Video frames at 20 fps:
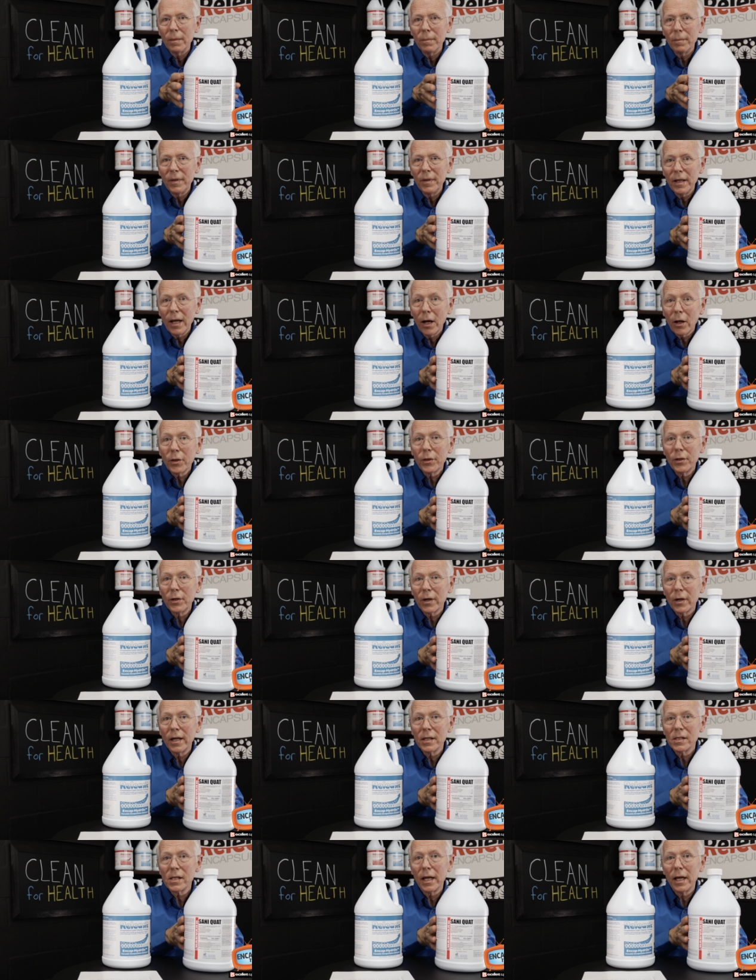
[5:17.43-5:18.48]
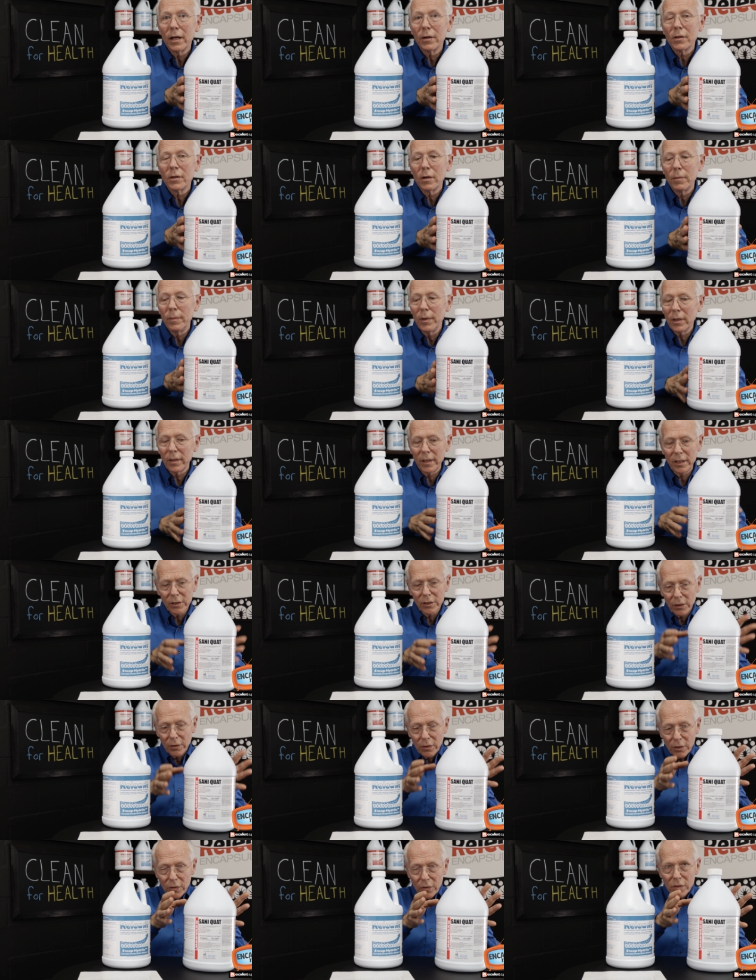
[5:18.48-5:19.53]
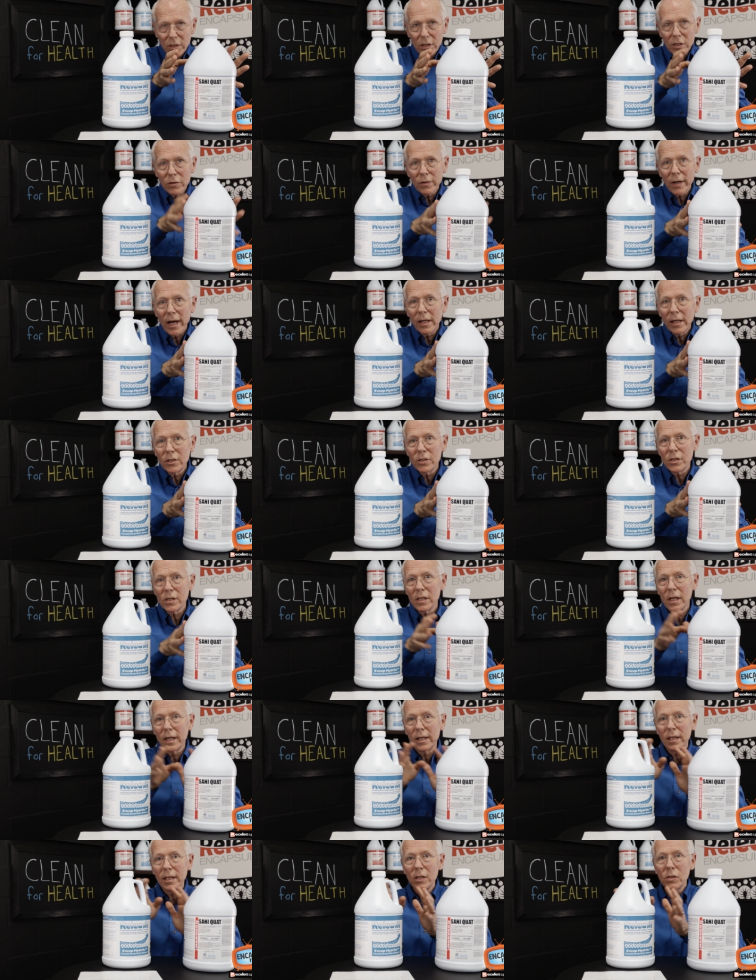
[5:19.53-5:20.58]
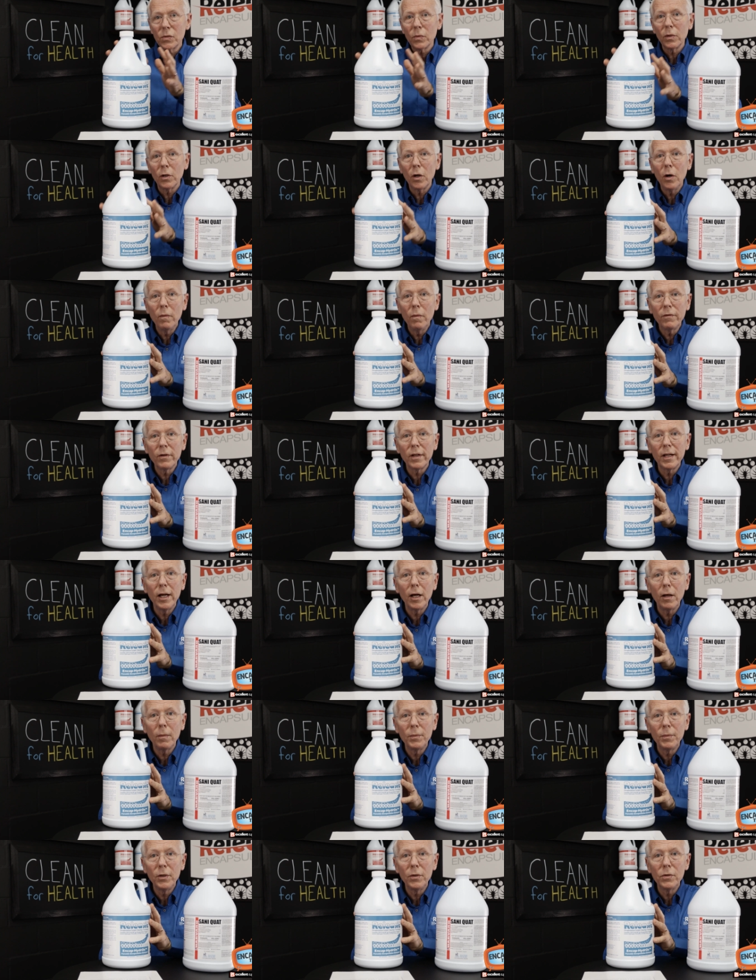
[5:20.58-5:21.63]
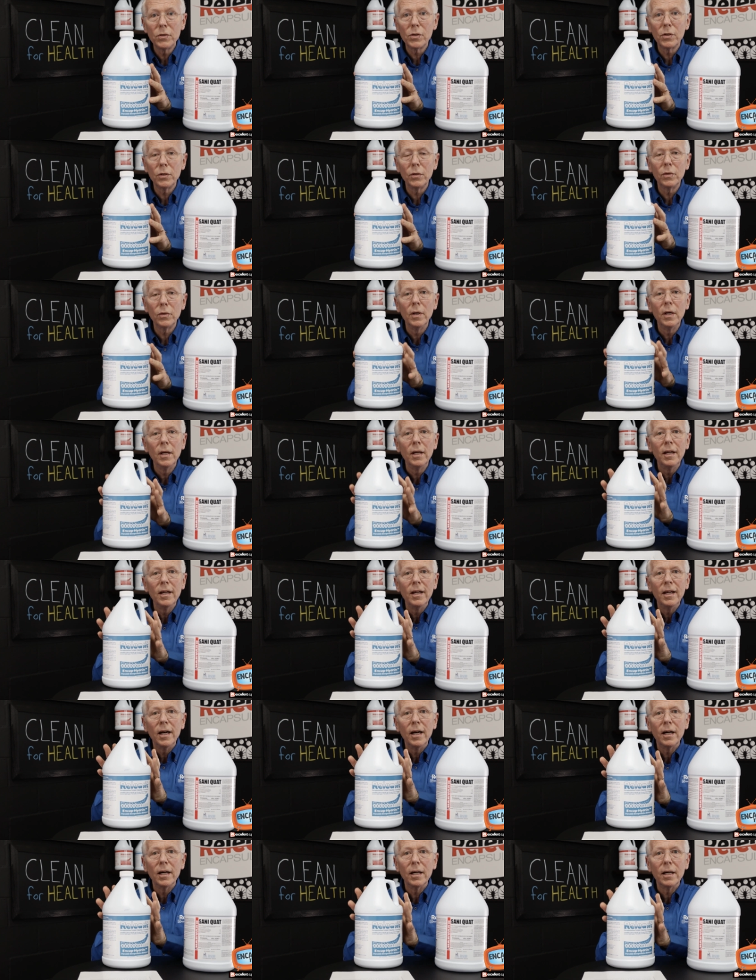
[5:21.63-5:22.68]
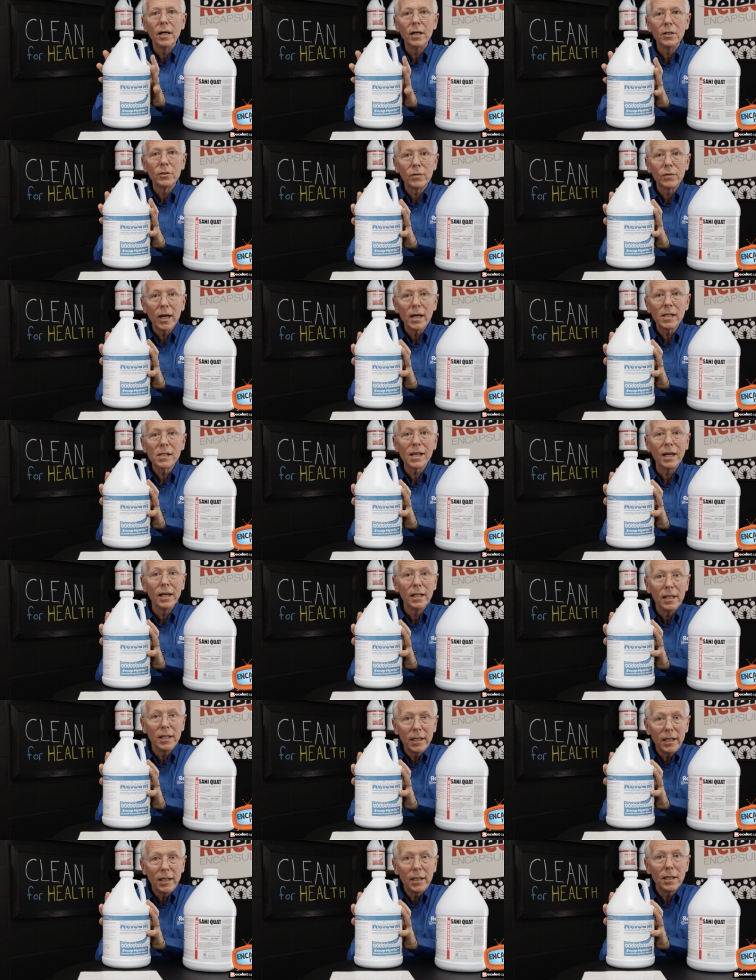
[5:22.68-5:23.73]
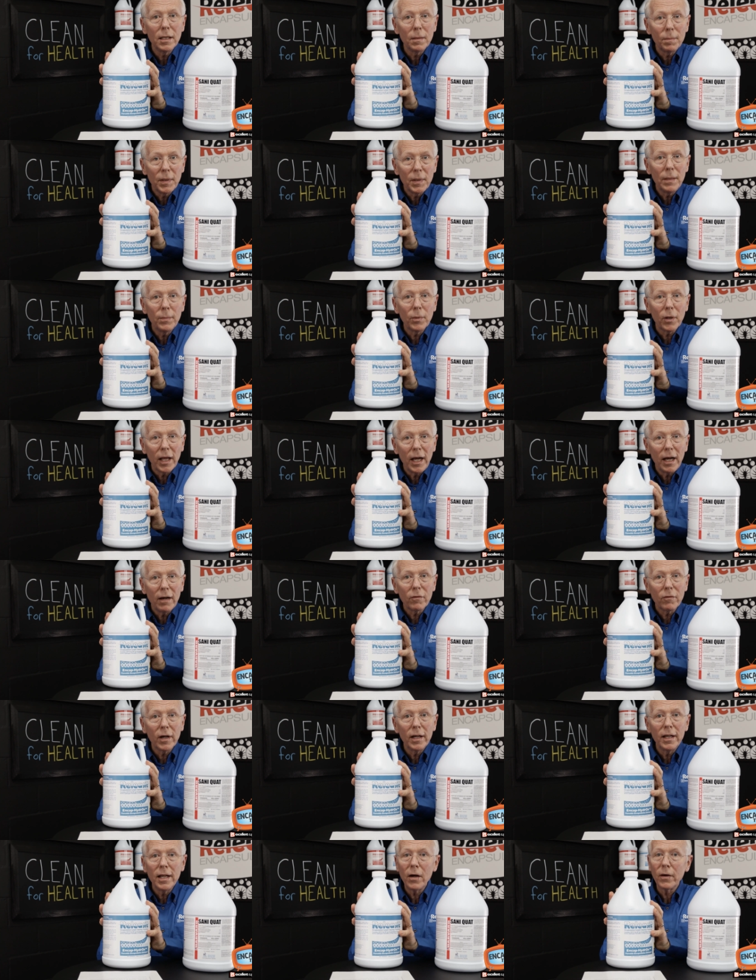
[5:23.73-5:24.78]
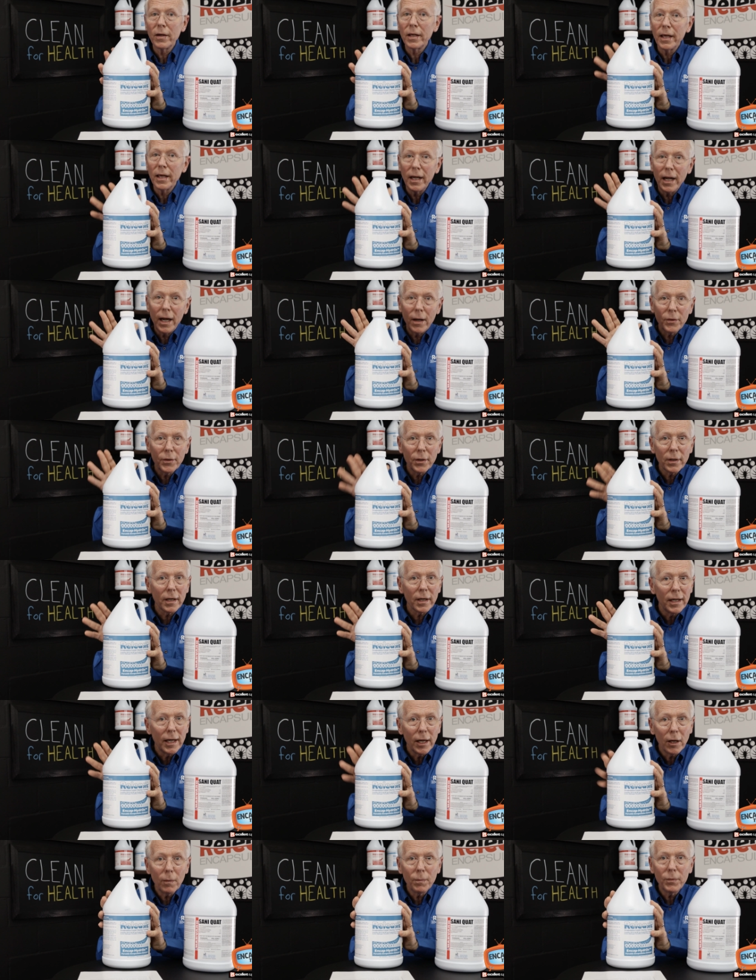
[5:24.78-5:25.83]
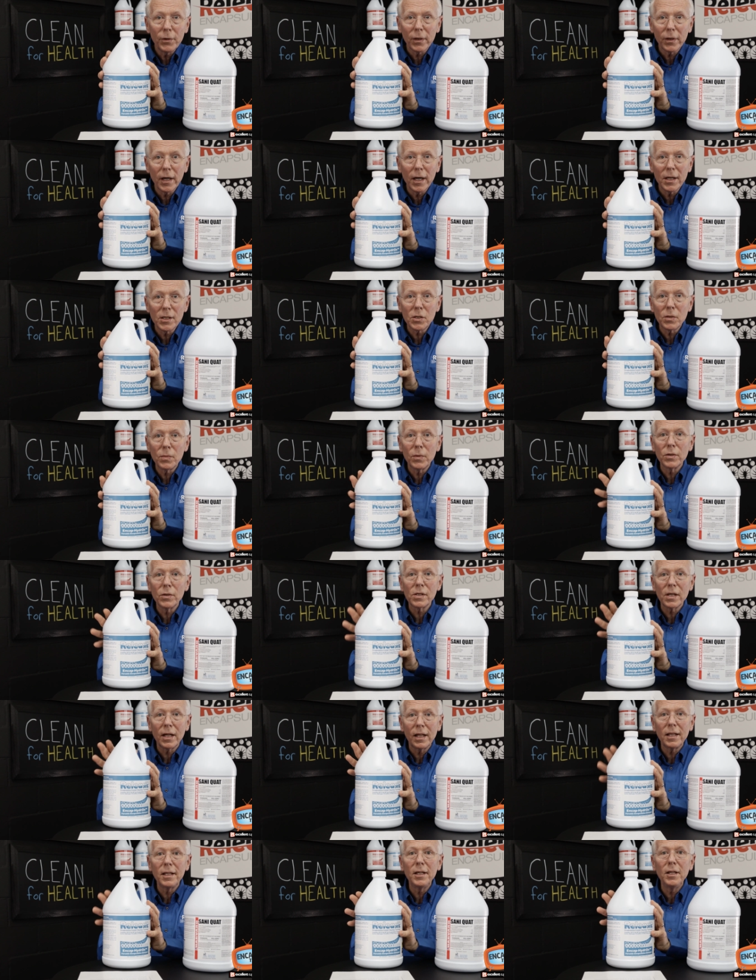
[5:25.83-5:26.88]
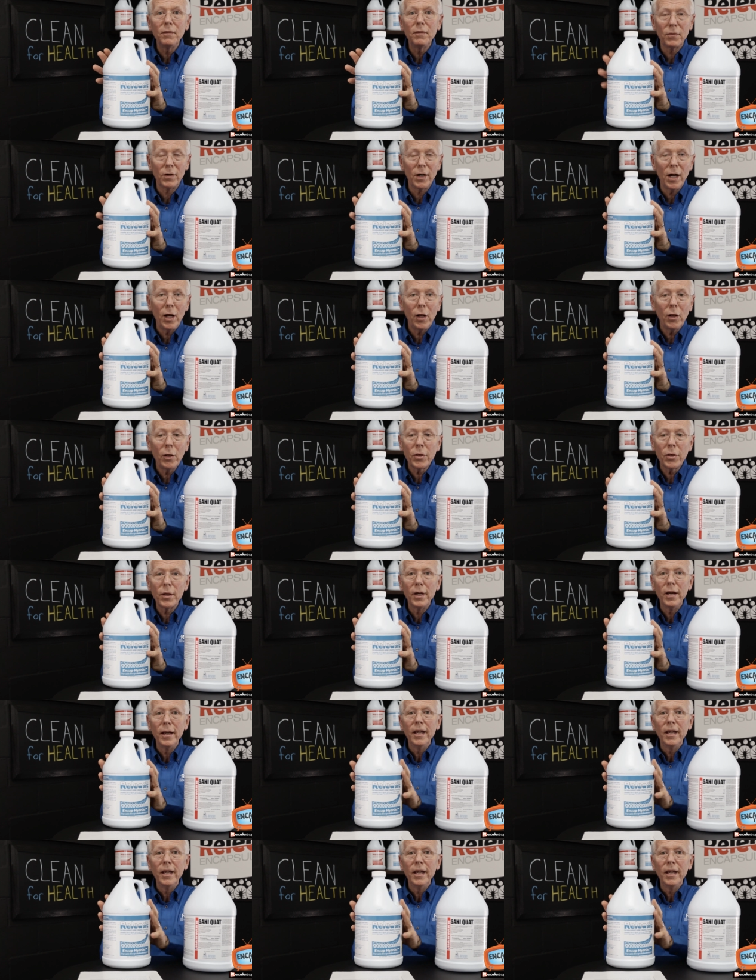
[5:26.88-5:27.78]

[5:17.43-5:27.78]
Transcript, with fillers: be healthier as they enter their building. So using strategies like this will hopefully help you to address a need that people have right now. Get out there and help your customers clean for health,